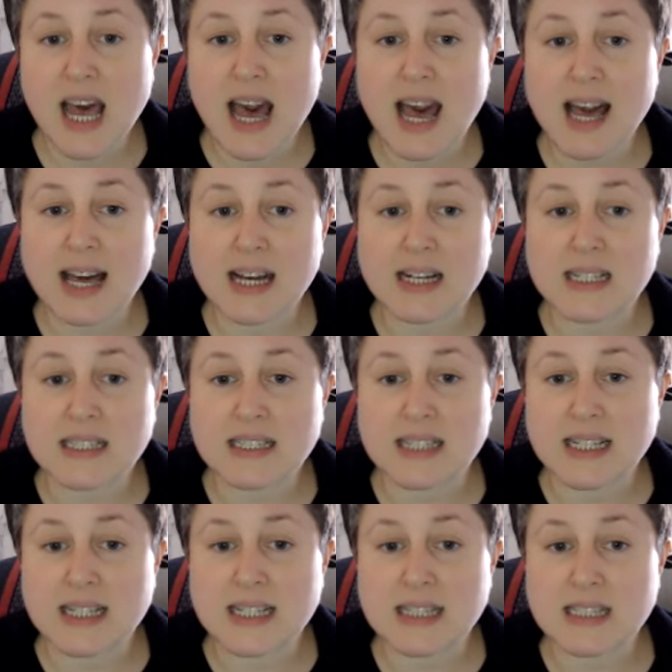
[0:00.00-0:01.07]
and
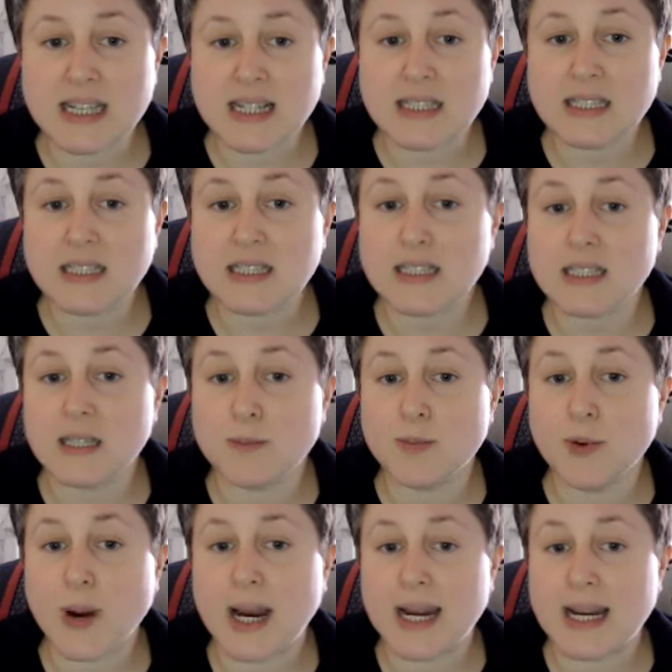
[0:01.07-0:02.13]
it sends the
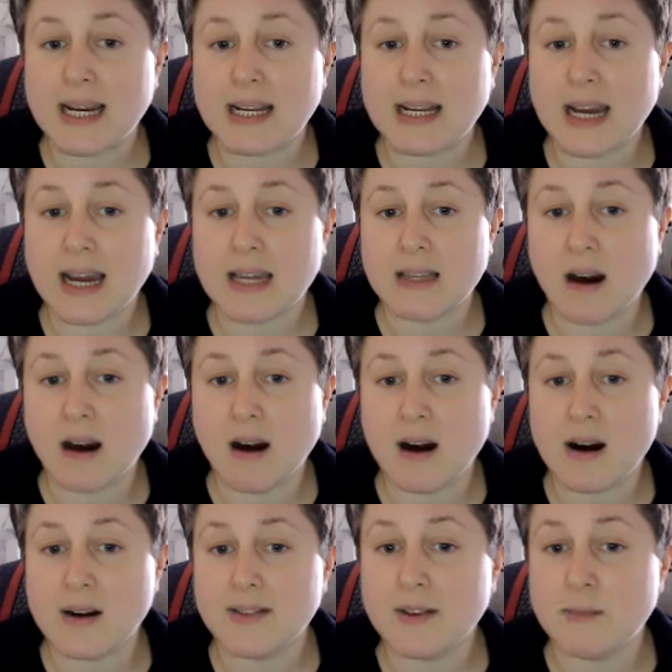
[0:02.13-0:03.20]
brain and the
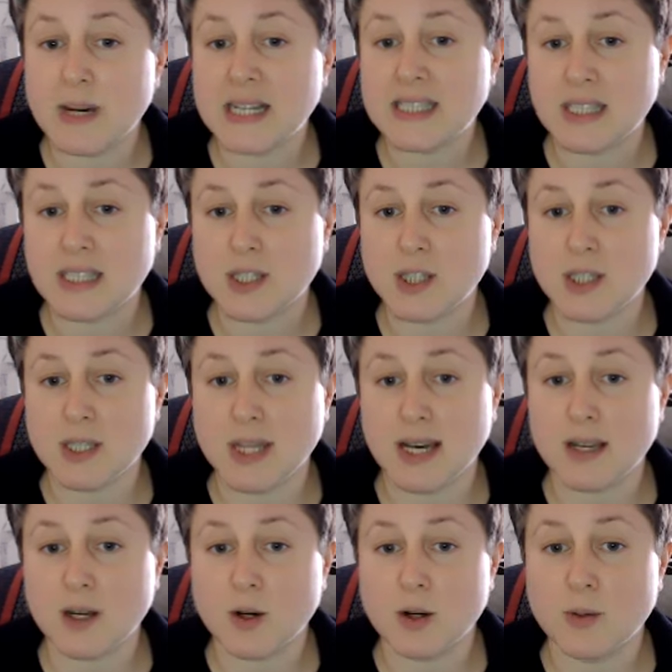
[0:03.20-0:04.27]
heart the message
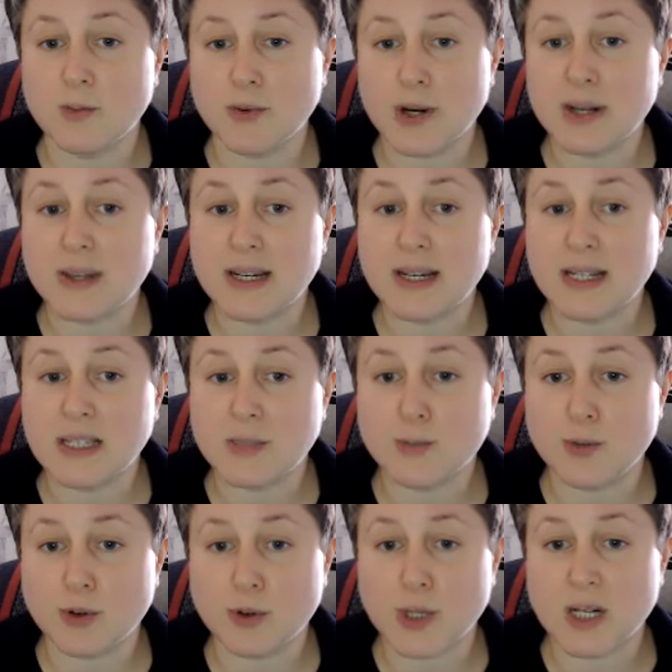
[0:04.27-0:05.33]
that your breathing is
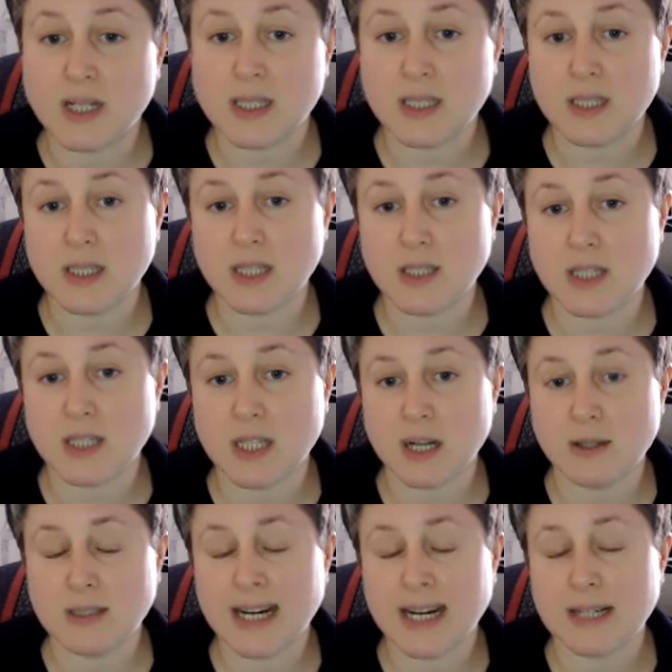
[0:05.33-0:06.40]
broadcasting to
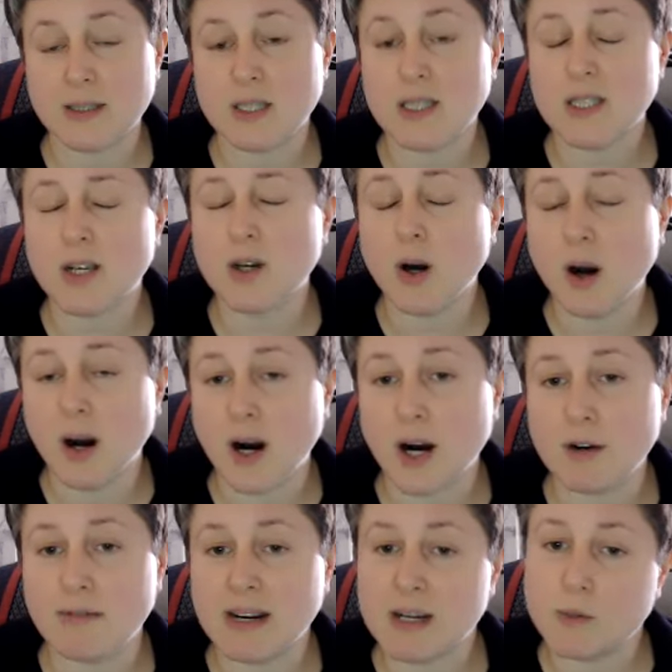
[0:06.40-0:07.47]
slow down, and so your heart
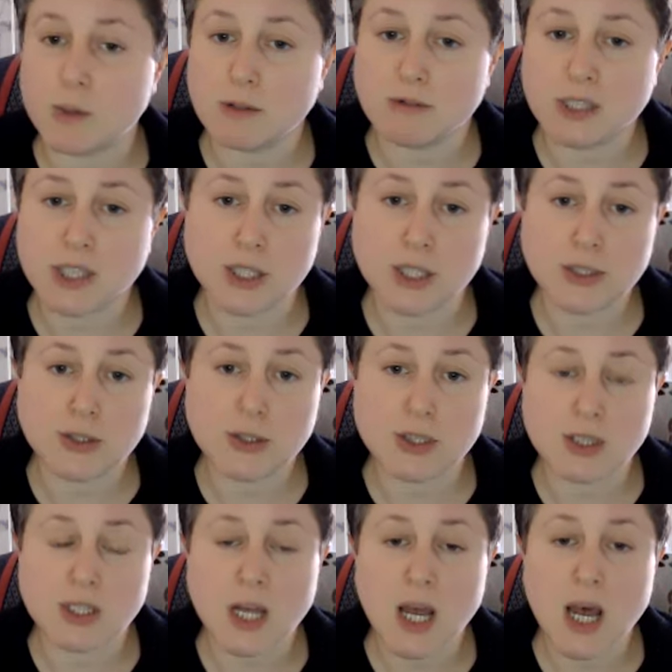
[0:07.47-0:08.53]
rate will
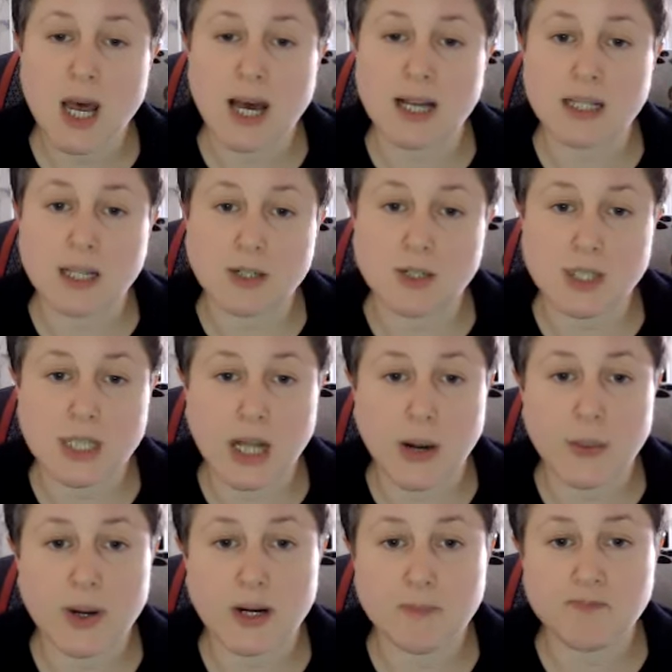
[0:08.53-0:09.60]
reduce and go
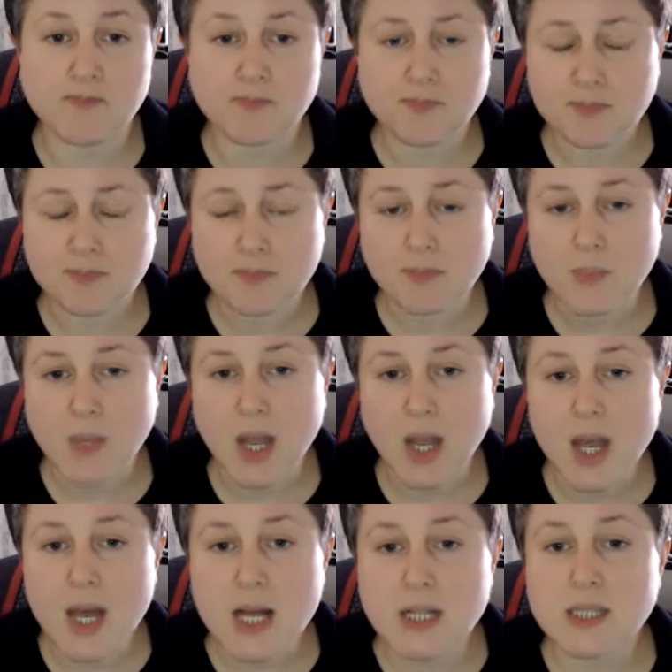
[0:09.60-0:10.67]
slower.
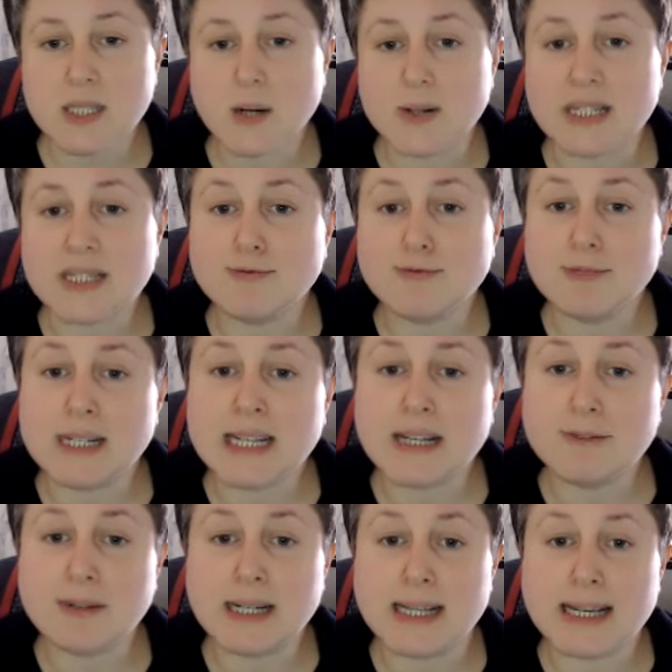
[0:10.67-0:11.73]
So it's really,
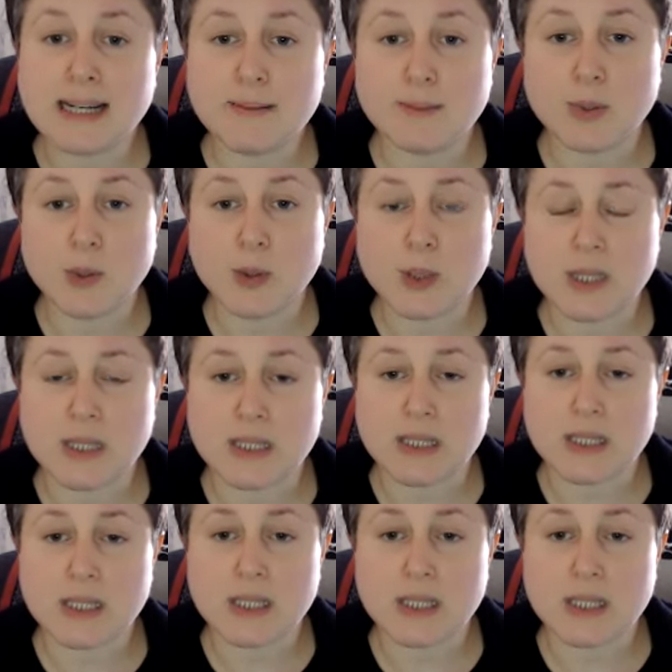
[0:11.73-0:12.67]
really important